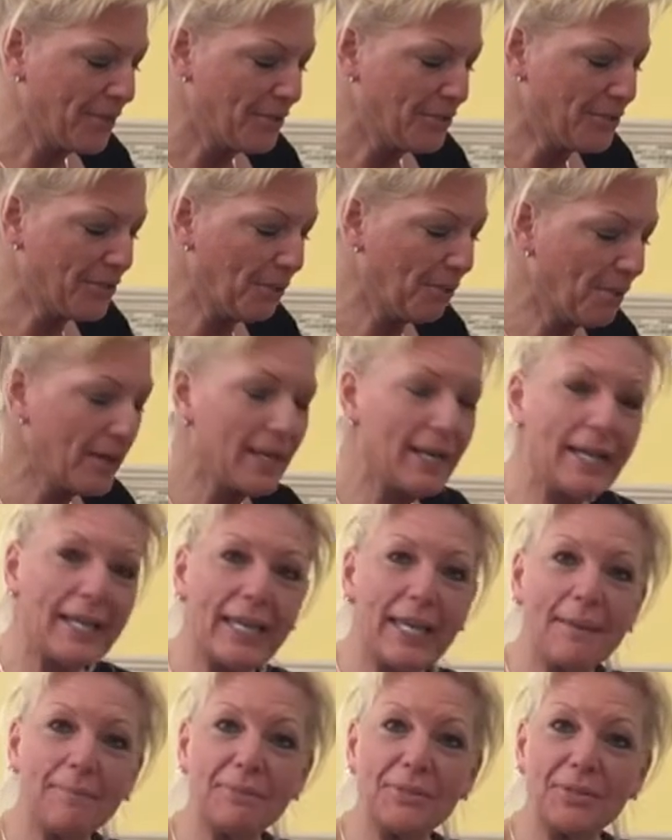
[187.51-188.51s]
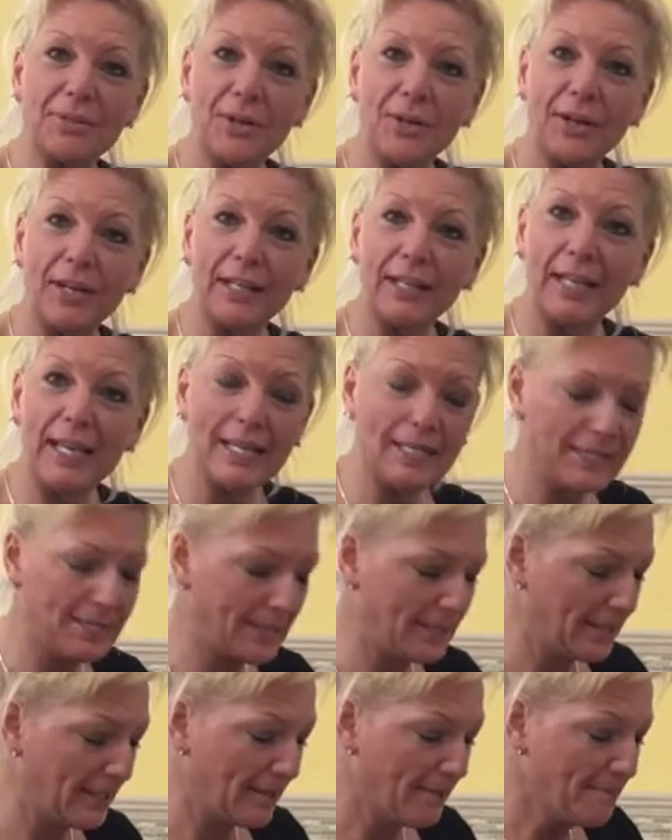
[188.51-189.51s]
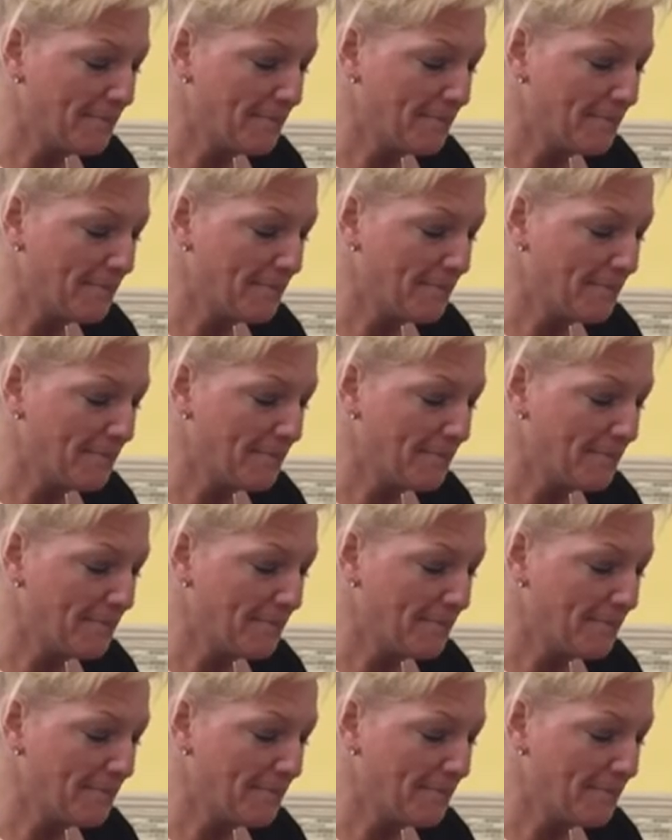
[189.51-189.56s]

So we're gonna keep stirring this